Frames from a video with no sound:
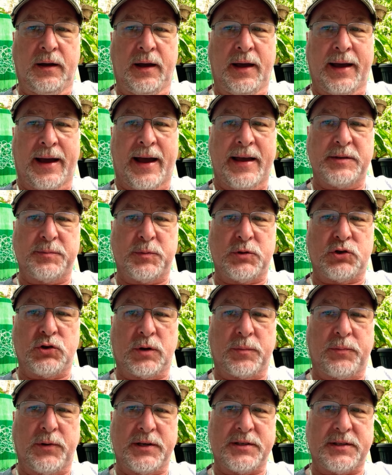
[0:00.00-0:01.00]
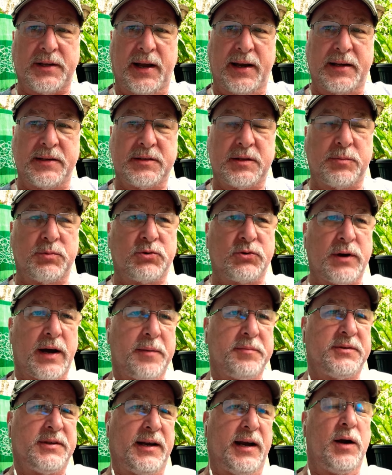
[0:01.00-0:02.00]
Hey guys, be sure to press like and
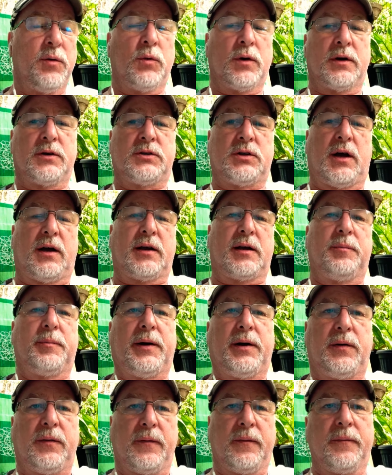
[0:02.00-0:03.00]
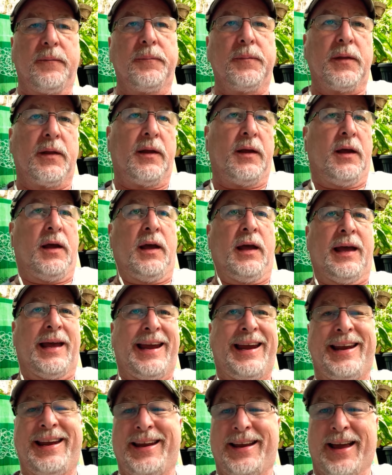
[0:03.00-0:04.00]
subscribe. Today I want to talk about
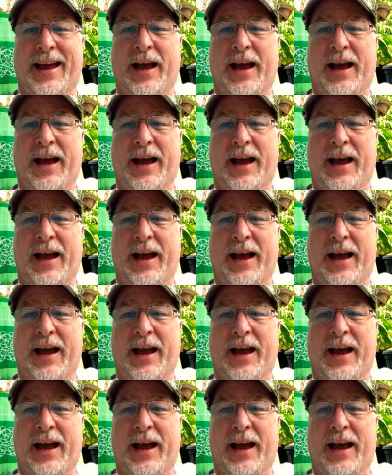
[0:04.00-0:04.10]
eating